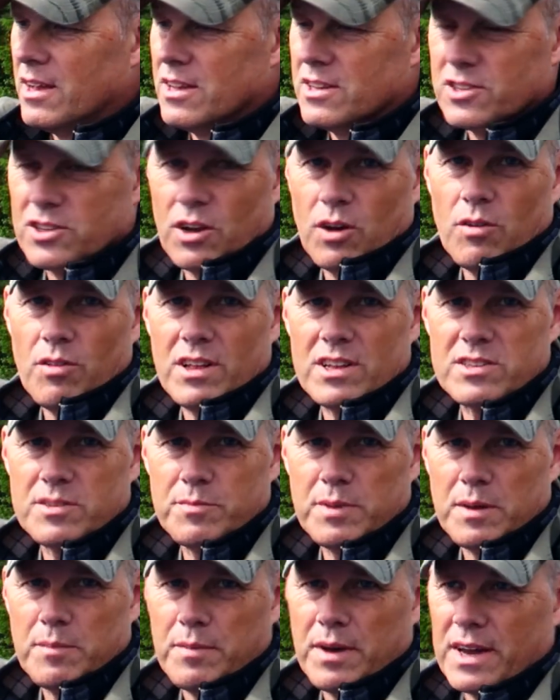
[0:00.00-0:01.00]
So that's the
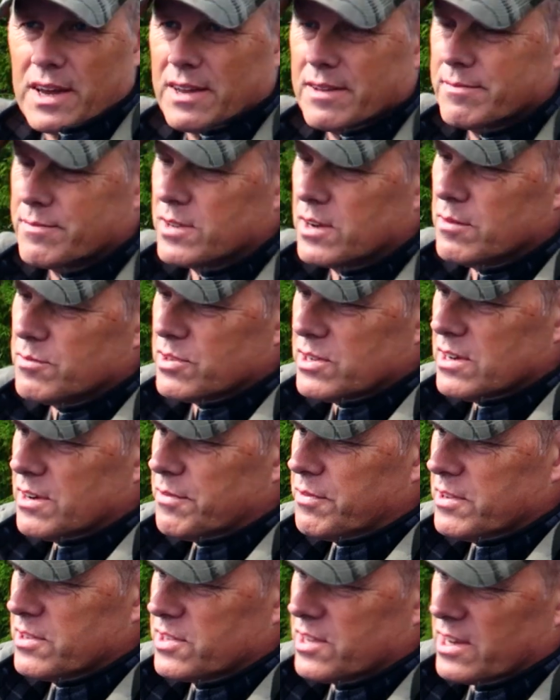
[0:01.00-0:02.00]
beanbag. Comes in
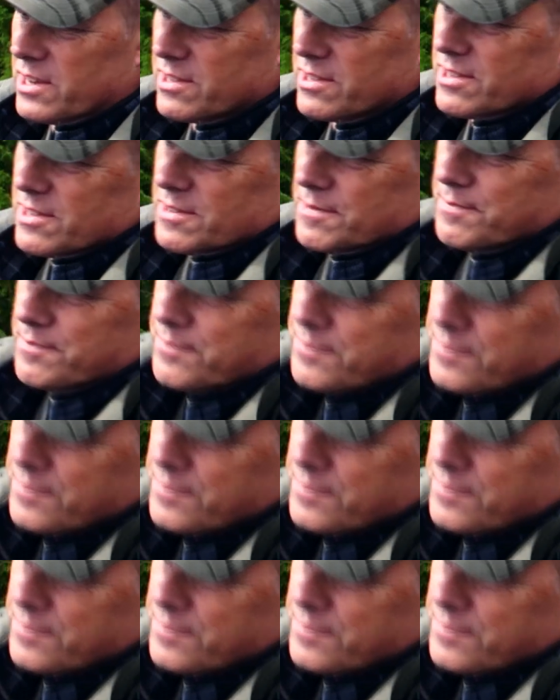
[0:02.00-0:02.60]
different sizes.